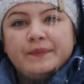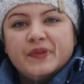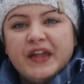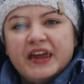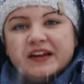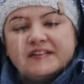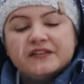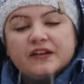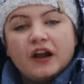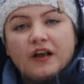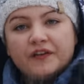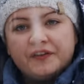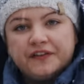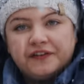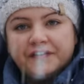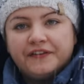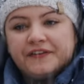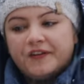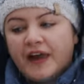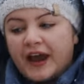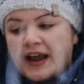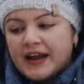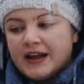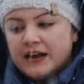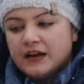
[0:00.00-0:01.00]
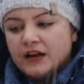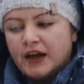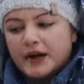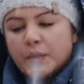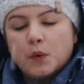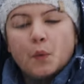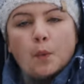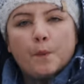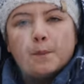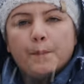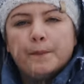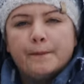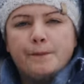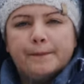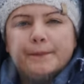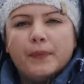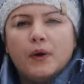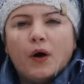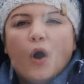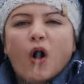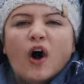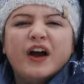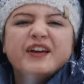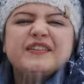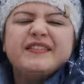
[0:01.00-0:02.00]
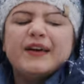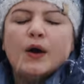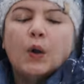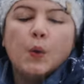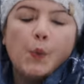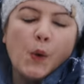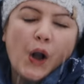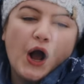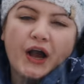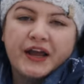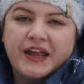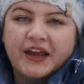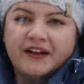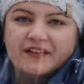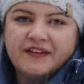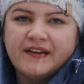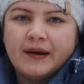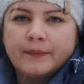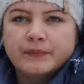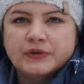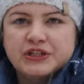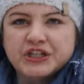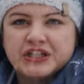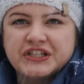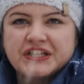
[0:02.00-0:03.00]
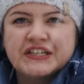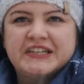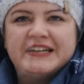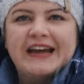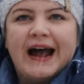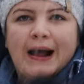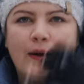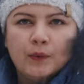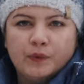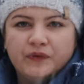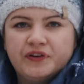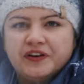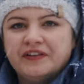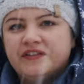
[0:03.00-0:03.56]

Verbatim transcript: it does state like ideal working temperatures are down